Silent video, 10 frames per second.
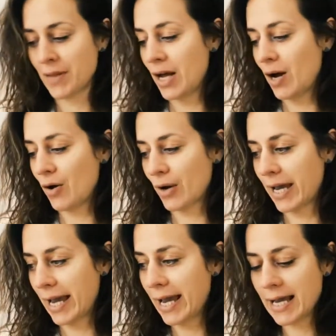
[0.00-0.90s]

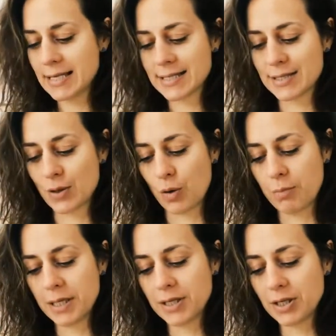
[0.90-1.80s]
Okay, so
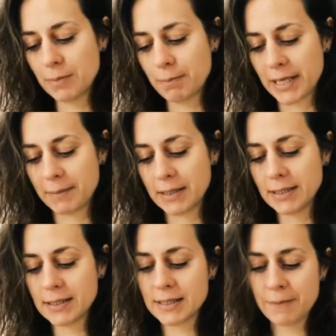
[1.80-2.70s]
mineral
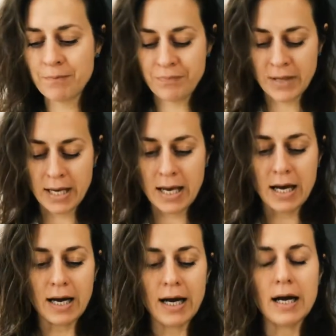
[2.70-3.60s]
pigment.
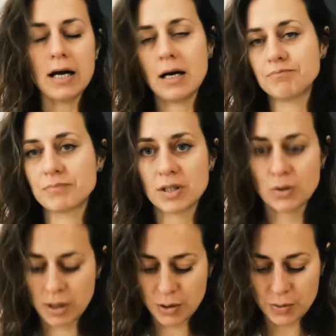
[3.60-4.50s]
You
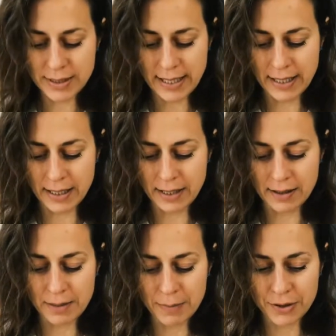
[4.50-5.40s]
can use any
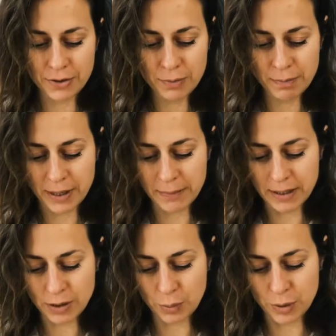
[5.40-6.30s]
other mineral
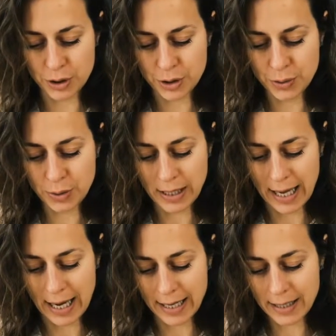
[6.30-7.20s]
pigment which you
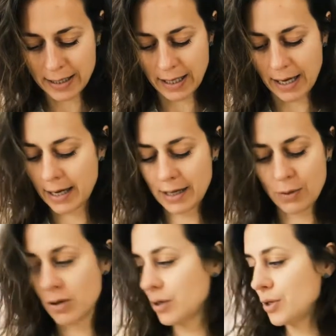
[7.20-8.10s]
like. I'm
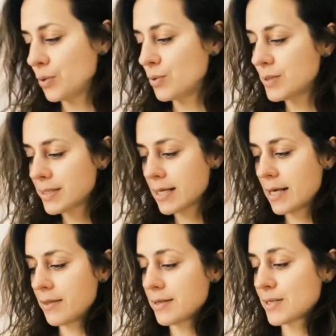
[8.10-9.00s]
gonna use
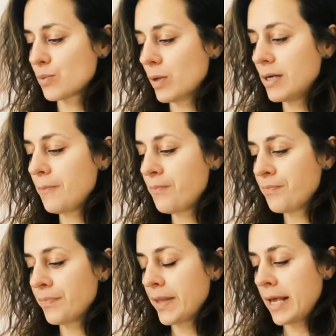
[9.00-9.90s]
this one.
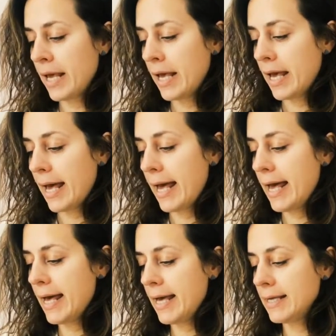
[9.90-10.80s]

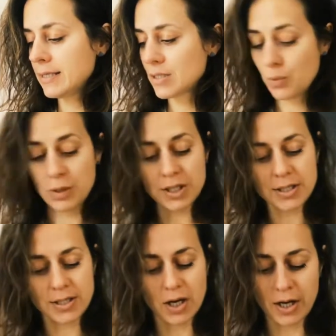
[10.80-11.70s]
And we're
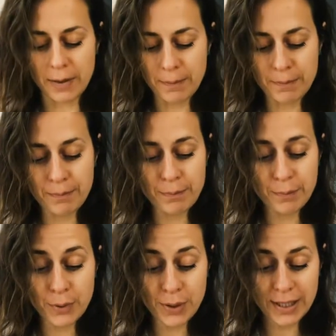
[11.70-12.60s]
just gonna
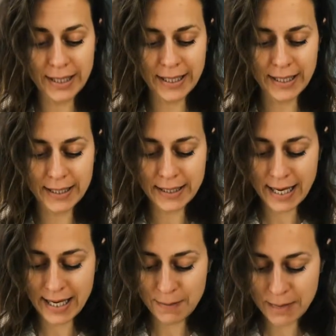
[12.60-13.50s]
put it in it
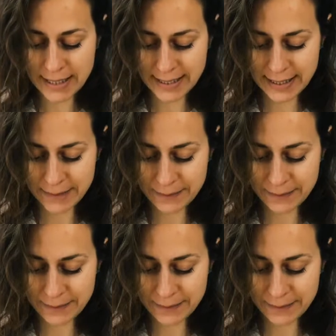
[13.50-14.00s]
and mix it.